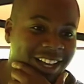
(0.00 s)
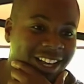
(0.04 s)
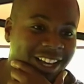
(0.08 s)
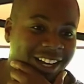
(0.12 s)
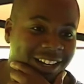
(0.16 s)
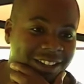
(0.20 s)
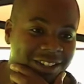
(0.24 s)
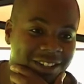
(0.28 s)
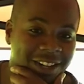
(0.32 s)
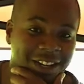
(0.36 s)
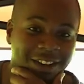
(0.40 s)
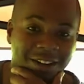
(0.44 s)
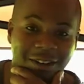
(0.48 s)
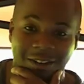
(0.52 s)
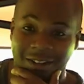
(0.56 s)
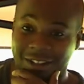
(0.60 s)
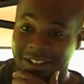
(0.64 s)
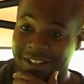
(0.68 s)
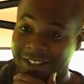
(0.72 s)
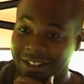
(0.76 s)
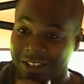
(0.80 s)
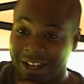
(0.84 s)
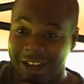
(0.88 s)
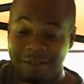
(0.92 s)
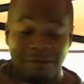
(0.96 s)
And I was like, oh,
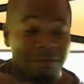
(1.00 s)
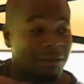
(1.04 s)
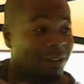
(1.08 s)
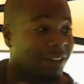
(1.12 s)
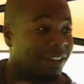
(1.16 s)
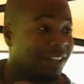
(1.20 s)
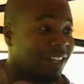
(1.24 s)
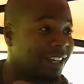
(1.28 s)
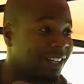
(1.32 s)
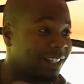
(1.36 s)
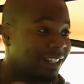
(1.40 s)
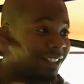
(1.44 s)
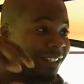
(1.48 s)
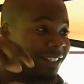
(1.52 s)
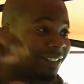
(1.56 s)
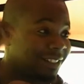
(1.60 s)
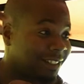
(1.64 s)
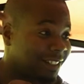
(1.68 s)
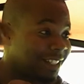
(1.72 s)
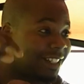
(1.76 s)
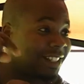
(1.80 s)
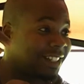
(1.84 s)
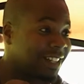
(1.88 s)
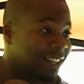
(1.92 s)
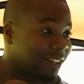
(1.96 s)
everyone get
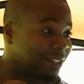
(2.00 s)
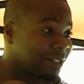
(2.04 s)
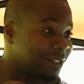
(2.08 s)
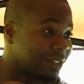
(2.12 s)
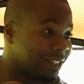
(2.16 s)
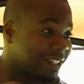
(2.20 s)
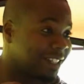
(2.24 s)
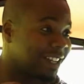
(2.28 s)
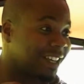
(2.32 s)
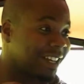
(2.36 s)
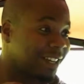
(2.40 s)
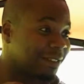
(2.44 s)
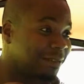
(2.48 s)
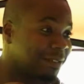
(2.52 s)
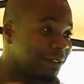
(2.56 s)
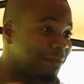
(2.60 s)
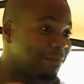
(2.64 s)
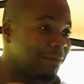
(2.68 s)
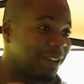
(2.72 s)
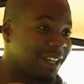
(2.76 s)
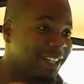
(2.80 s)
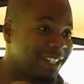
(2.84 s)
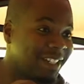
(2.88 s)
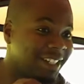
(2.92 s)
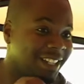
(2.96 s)
on these girls because they're going to be
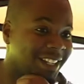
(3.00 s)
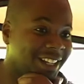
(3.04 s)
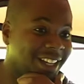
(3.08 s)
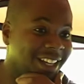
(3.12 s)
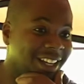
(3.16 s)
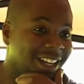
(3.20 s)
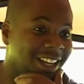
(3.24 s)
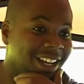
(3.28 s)
amazing.